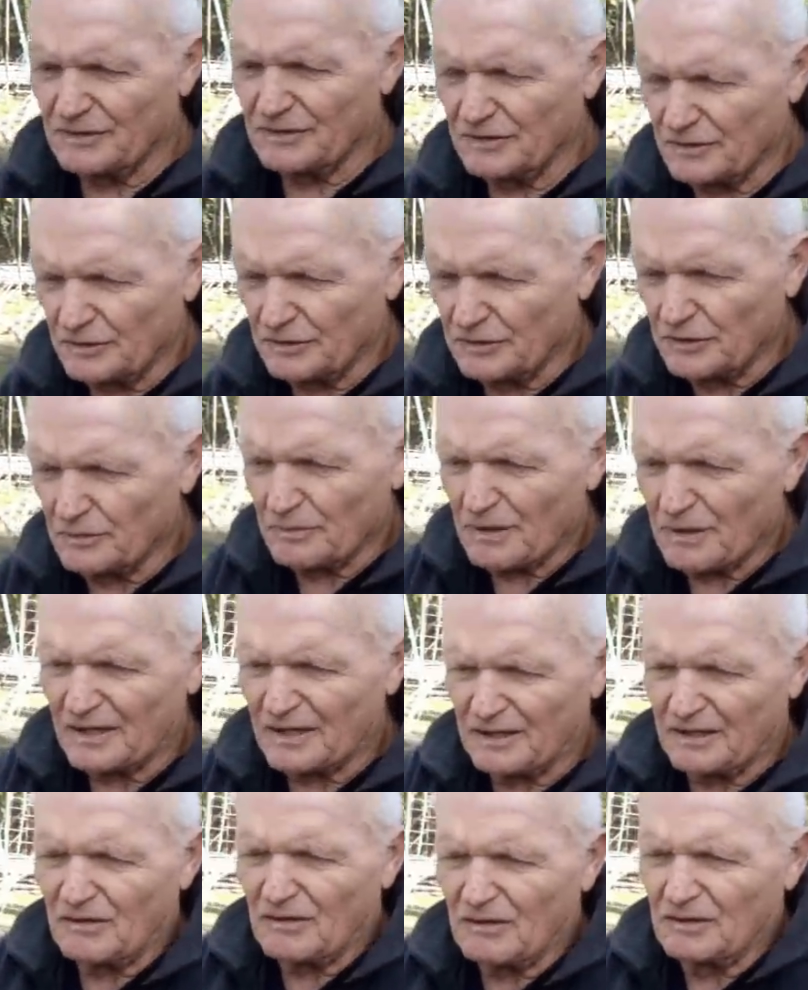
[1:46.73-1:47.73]
your, your
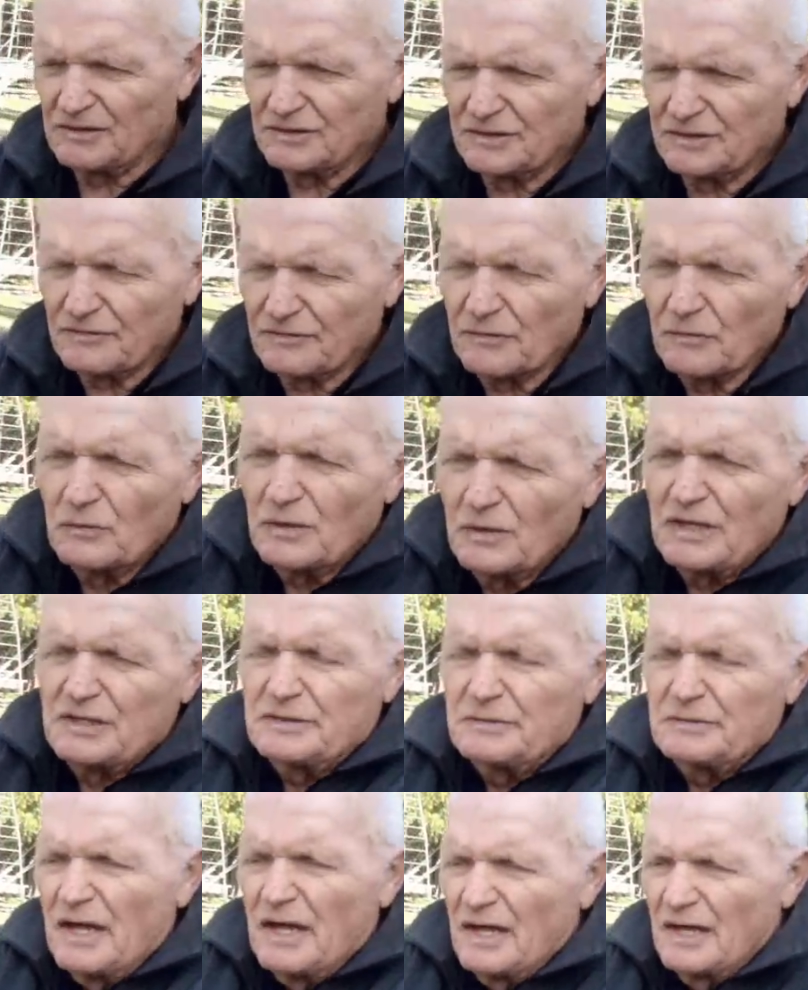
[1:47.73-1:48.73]
body in all these different
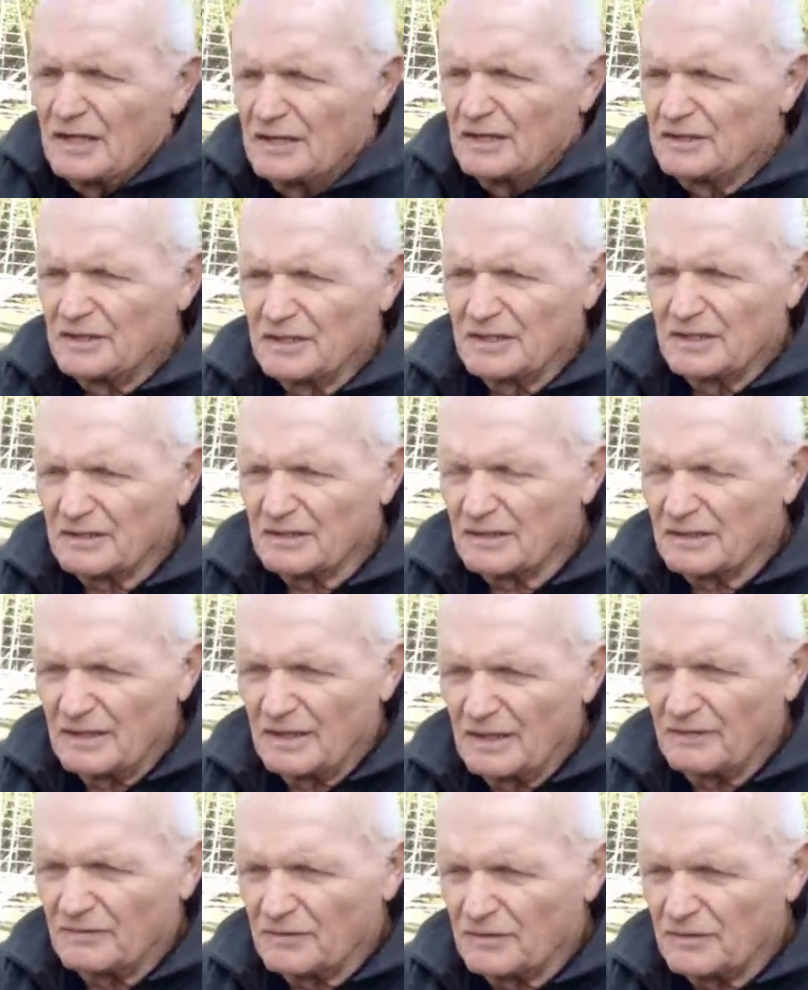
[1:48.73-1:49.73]
ways, and you get,
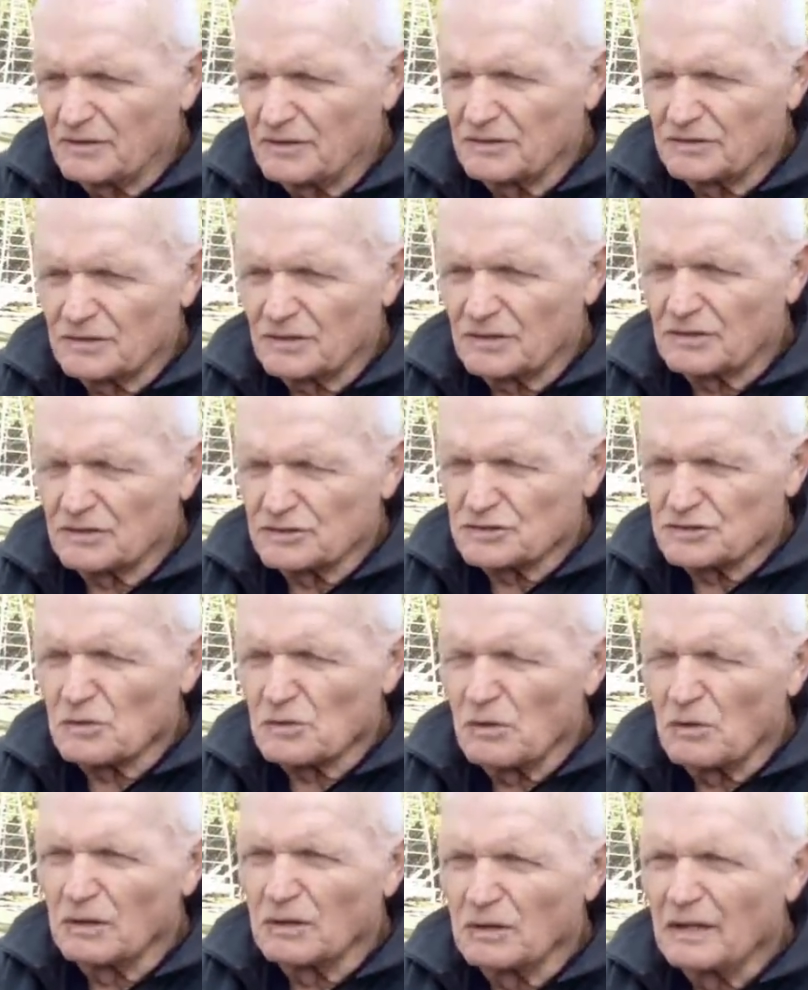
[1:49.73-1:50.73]
have
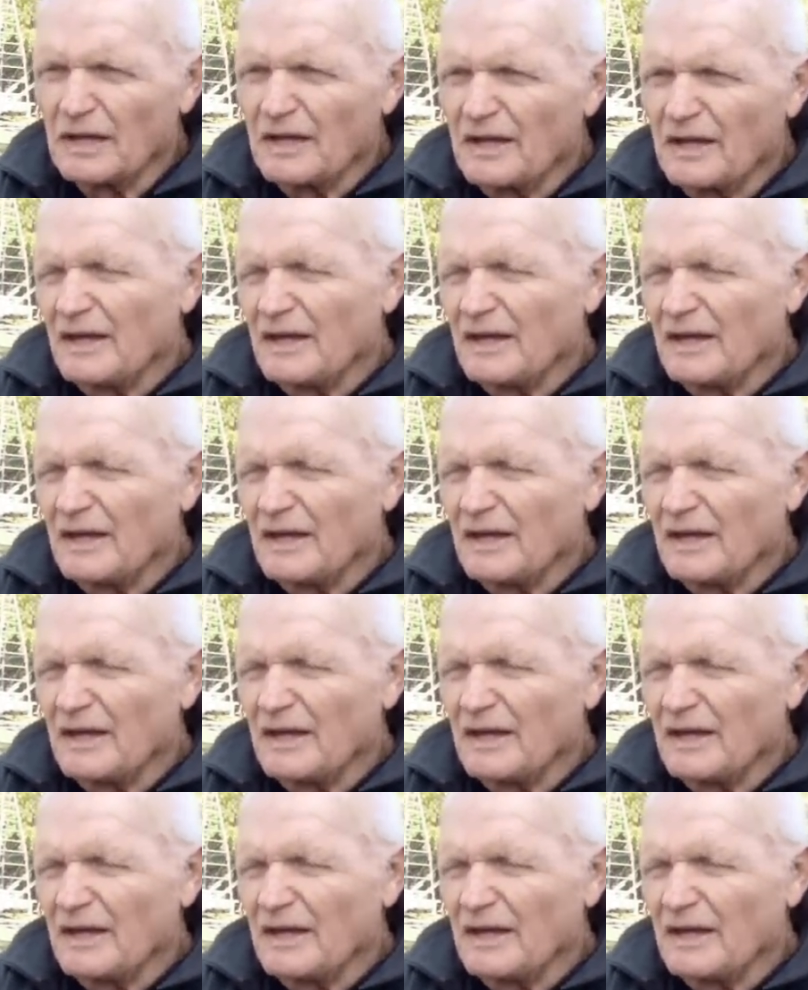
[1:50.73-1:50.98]
control.